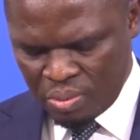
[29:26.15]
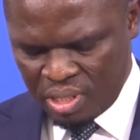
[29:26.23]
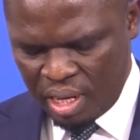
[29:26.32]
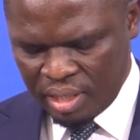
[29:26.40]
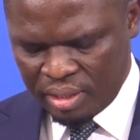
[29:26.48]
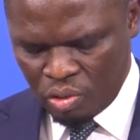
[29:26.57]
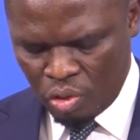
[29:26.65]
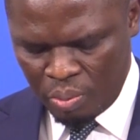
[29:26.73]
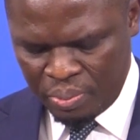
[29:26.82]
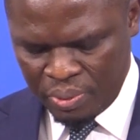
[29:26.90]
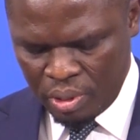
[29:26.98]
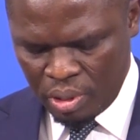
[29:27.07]
selected
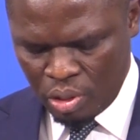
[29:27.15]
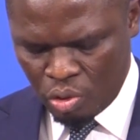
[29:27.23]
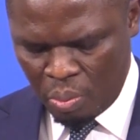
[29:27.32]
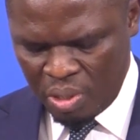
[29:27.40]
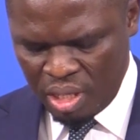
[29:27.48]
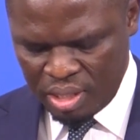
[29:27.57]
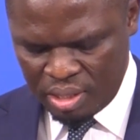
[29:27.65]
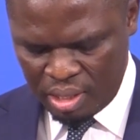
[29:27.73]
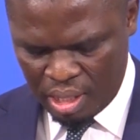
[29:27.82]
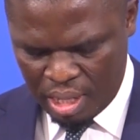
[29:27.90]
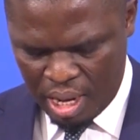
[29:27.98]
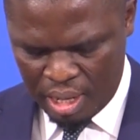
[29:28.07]
com communities
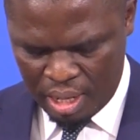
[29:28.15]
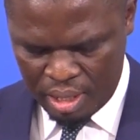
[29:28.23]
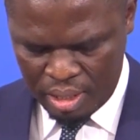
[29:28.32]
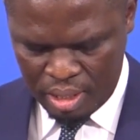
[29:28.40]
in Ghana.